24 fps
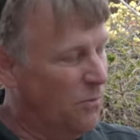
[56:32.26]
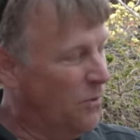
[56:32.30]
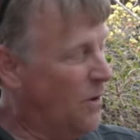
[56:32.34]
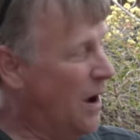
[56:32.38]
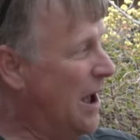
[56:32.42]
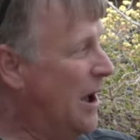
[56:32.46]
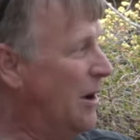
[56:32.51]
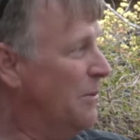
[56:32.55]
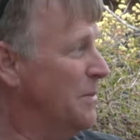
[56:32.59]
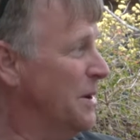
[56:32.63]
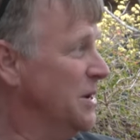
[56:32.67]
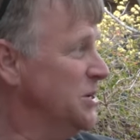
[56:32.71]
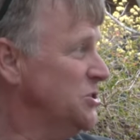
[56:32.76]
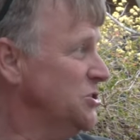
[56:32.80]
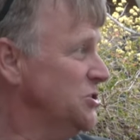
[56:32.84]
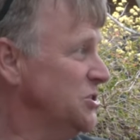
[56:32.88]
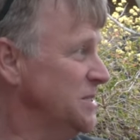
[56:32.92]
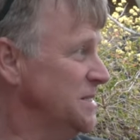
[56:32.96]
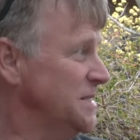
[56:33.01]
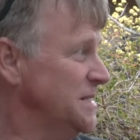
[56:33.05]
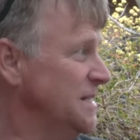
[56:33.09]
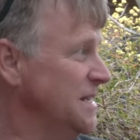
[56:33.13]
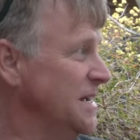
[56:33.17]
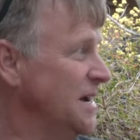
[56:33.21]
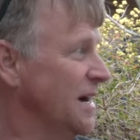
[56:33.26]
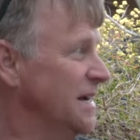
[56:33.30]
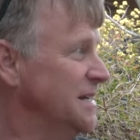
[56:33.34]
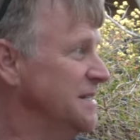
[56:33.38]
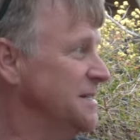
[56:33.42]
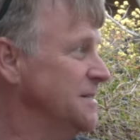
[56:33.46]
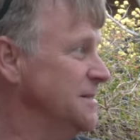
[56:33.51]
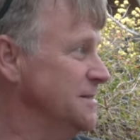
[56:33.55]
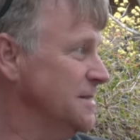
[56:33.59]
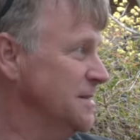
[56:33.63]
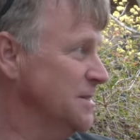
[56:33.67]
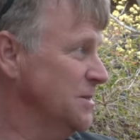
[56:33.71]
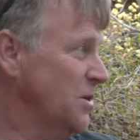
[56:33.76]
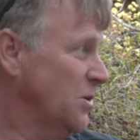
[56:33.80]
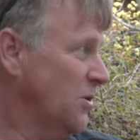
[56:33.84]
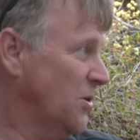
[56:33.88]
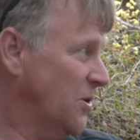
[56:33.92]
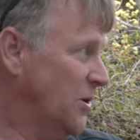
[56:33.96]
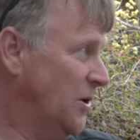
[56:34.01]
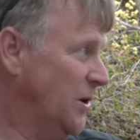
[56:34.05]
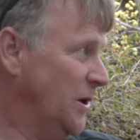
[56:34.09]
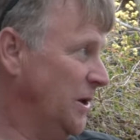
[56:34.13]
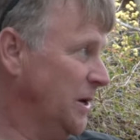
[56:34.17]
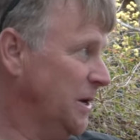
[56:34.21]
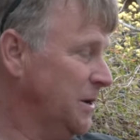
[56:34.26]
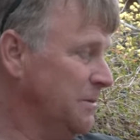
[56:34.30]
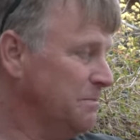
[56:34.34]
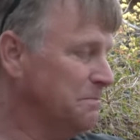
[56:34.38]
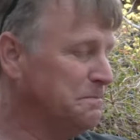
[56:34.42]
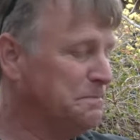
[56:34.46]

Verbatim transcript: how much sea ice is in the Arctic.